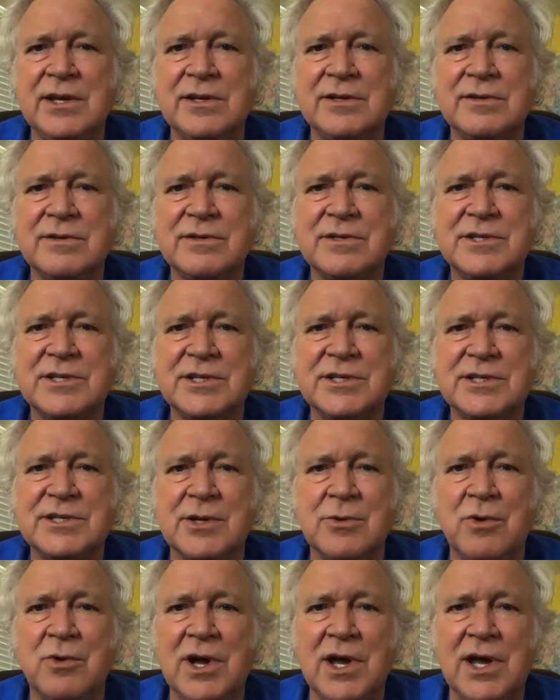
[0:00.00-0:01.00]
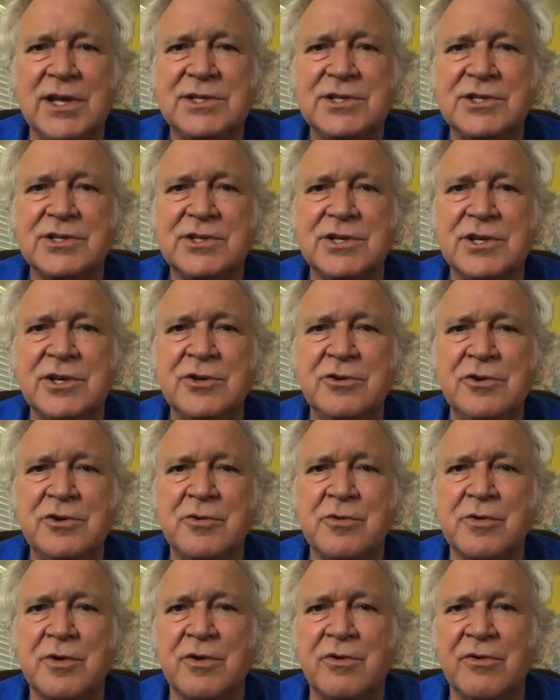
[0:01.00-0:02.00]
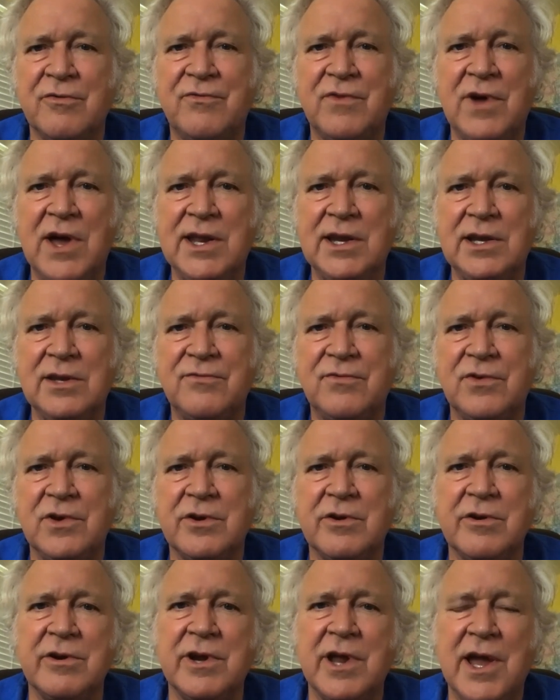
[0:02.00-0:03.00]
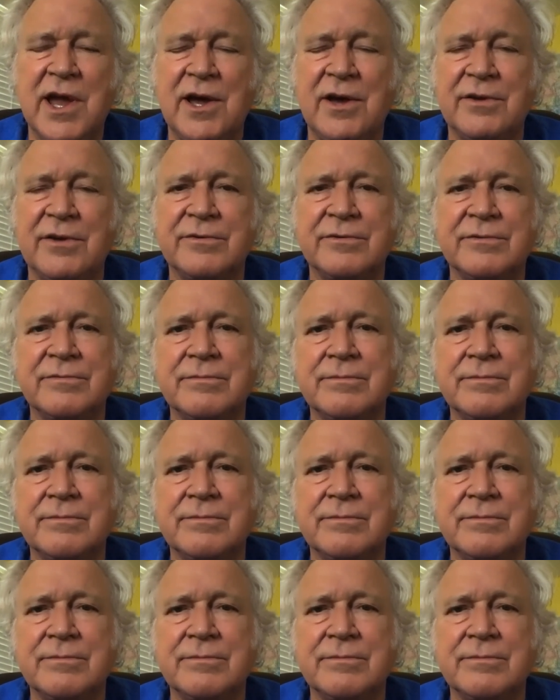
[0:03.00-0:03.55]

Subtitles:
And she said, well, I just knew you were going to finally figure it out.